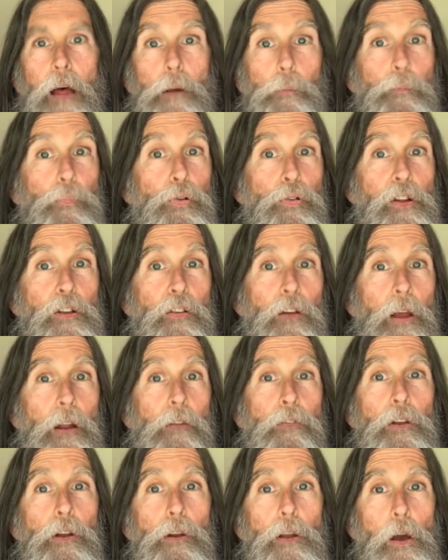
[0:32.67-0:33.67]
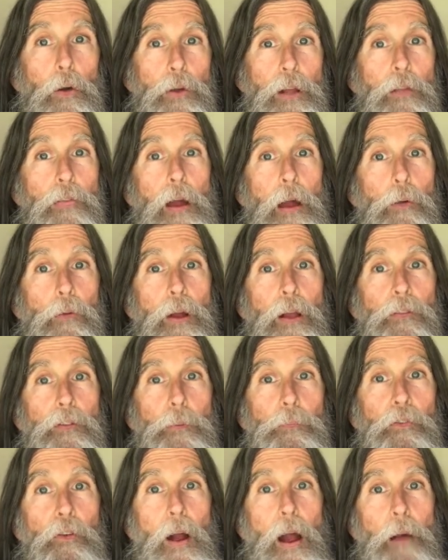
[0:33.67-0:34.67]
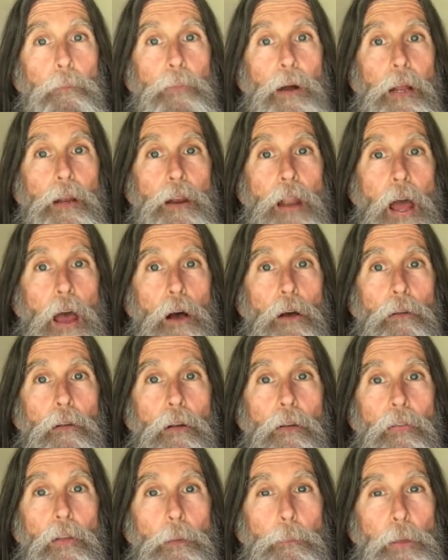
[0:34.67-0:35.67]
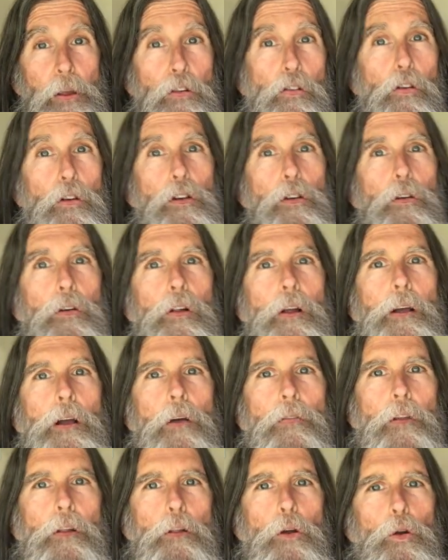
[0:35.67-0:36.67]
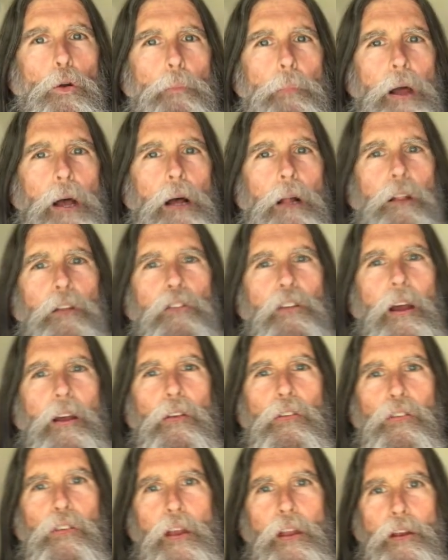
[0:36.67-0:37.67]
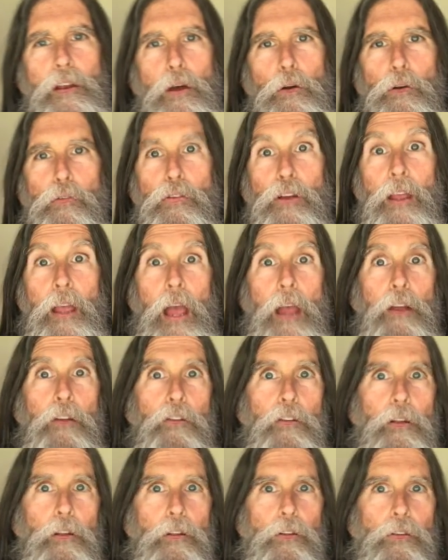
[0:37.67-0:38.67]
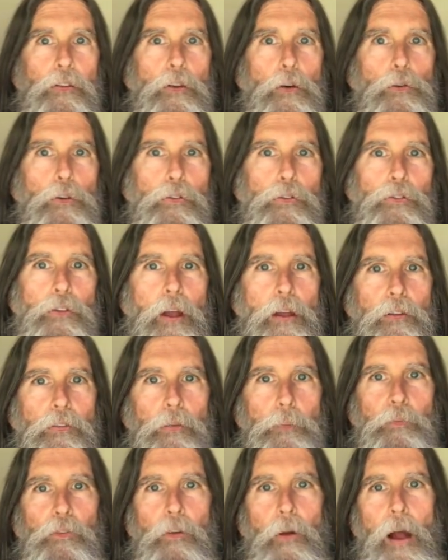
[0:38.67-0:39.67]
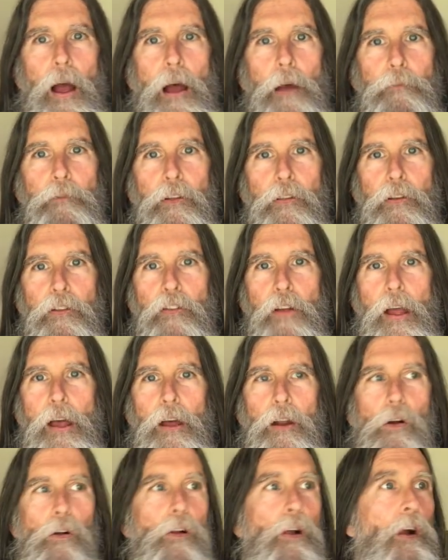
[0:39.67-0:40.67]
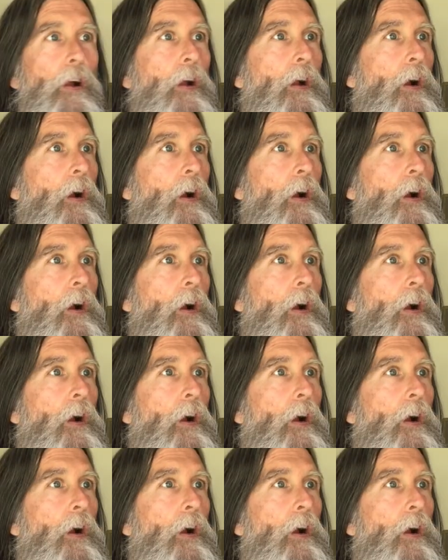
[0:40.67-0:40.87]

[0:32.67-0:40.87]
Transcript: I'd appreciate if you'd go hit that red subscribe button now then be sure you click on the little bell and check send notifications so you'll stay subscribed to the channel.